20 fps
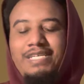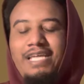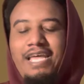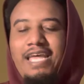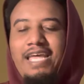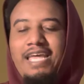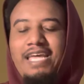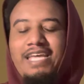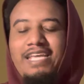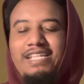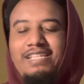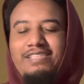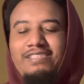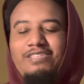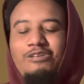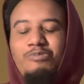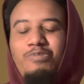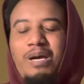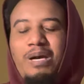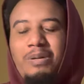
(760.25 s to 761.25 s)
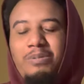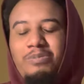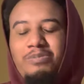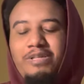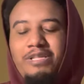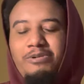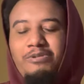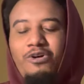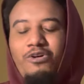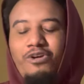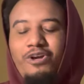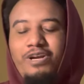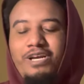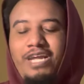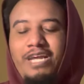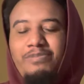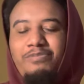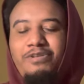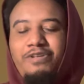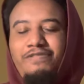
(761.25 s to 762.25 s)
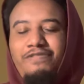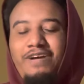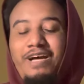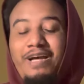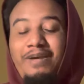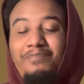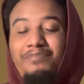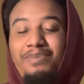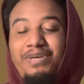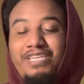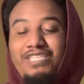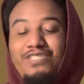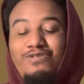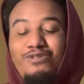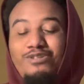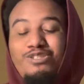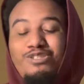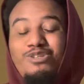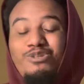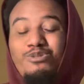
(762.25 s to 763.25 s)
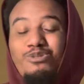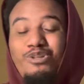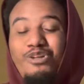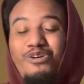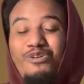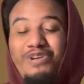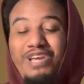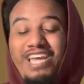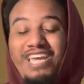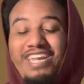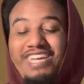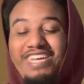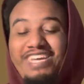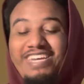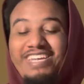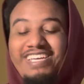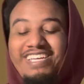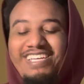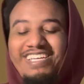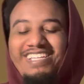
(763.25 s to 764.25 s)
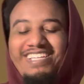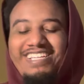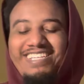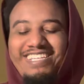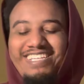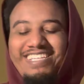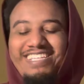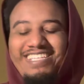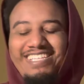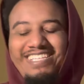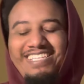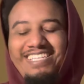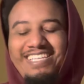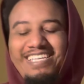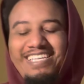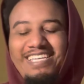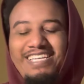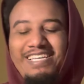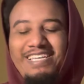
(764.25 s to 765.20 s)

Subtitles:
and you probably aren't able to find peace for too long in it.